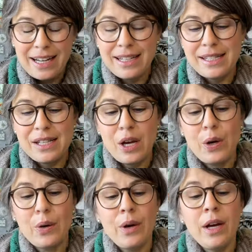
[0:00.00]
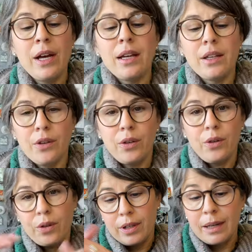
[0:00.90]
And so
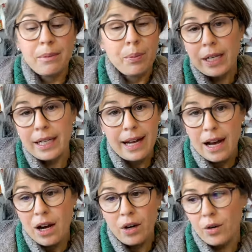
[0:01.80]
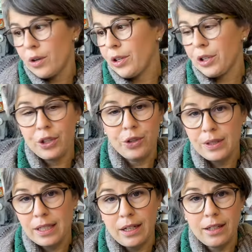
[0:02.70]
you can print it out or you can use
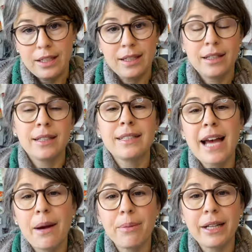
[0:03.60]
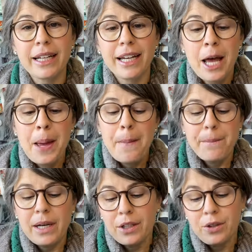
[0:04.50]
it on a tablet,
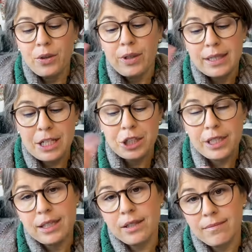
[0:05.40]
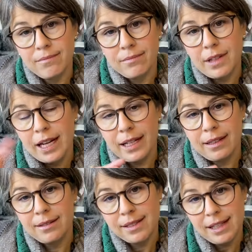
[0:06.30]
but you essentially kind
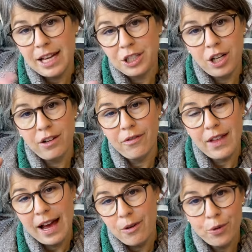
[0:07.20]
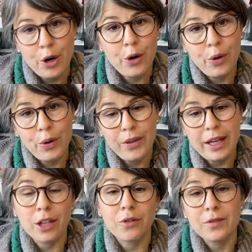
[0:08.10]
of slash off that row
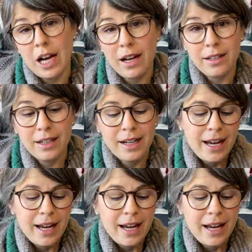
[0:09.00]
that you've done.